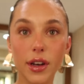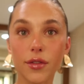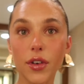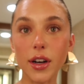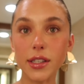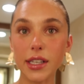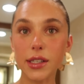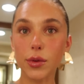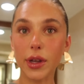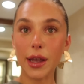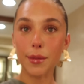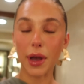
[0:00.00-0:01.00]
fitted for our skis,
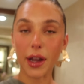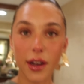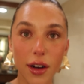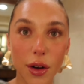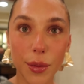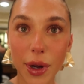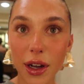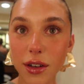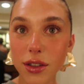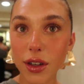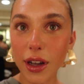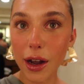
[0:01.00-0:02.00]
we came back here. Oh my
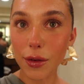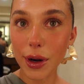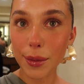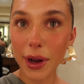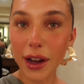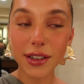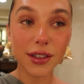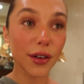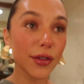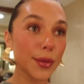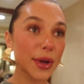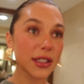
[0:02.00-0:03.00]
gosh, look at how red my eyes
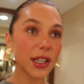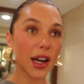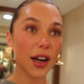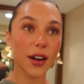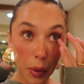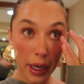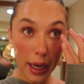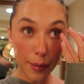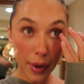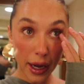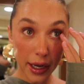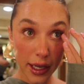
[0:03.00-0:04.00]
are from being tired. We
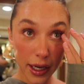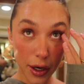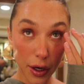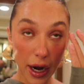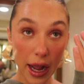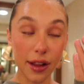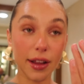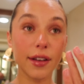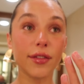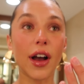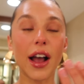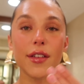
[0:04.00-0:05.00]
came back here at
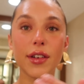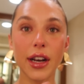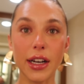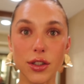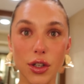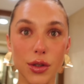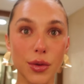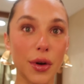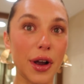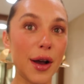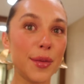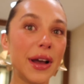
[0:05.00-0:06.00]
like 5 and I just
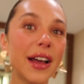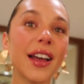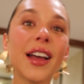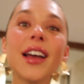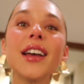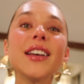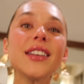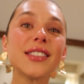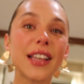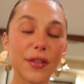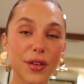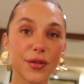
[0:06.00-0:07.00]
woke up at
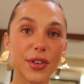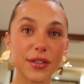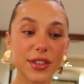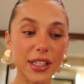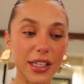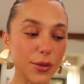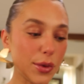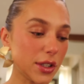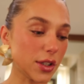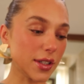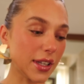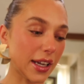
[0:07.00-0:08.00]
7:15. We
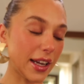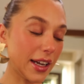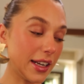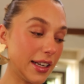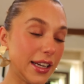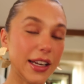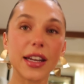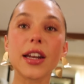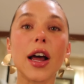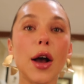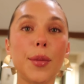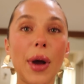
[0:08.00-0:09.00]
just like
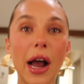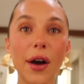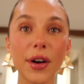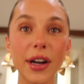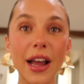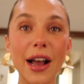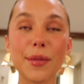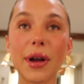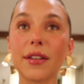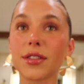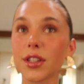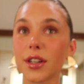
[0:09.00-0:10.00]
needed a power nap
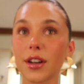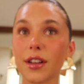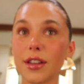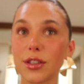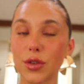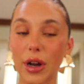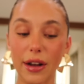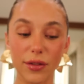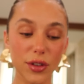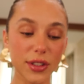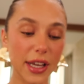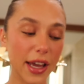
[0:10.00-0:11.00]
after the
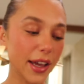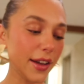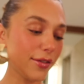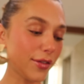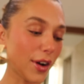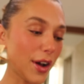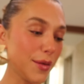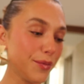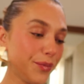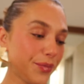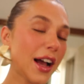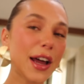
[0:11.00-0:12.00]
travel day
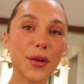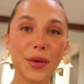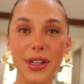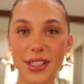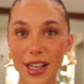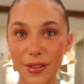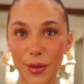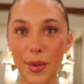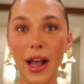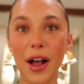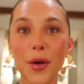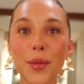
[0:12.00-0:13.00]
from, I don't want to say from
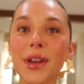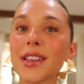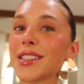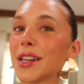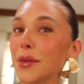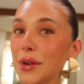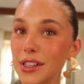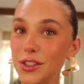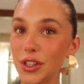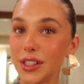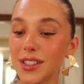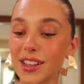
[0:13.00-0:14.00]
hell because I don't want to
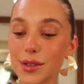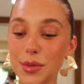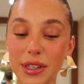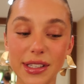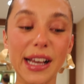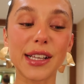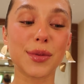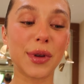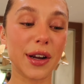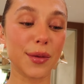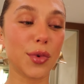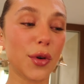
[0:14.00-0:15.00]
jinx us, because Aspen
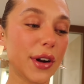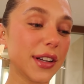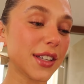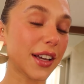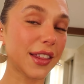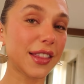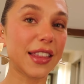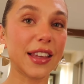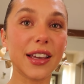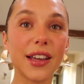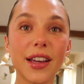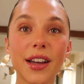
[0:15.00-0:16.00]
Airport is like
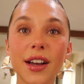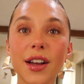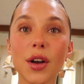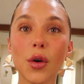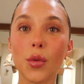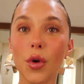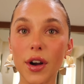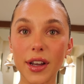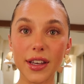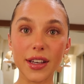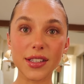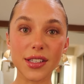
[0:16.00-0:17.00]
the
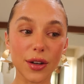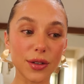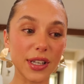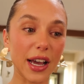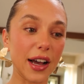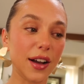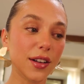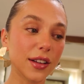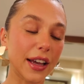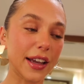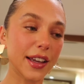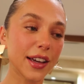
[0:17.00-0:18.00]
wonkiest hotel,
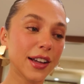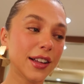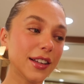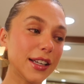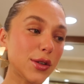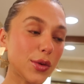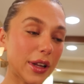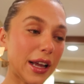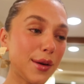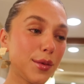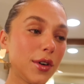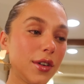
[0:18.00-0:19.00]
like least
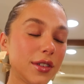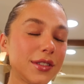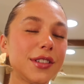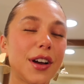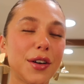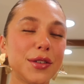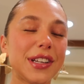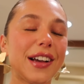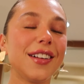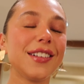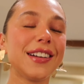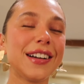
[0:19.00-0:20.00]
reliable, not
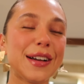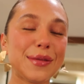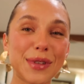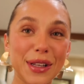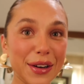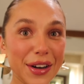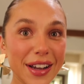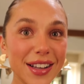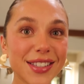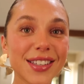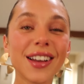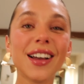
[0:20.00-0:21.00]
hotel, I'm
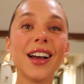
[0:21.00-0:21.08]
delirious,